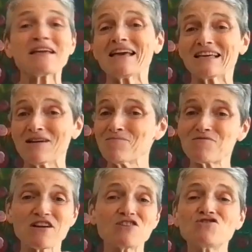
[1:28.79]
It can
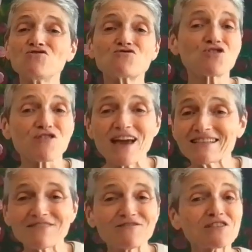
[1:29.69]
bring a new
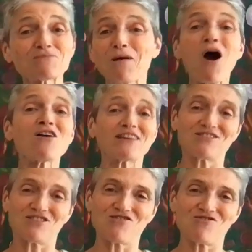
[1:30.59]
creative spark
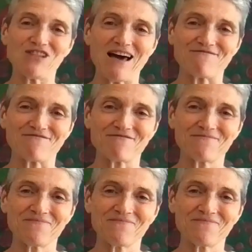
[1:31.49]
into your life.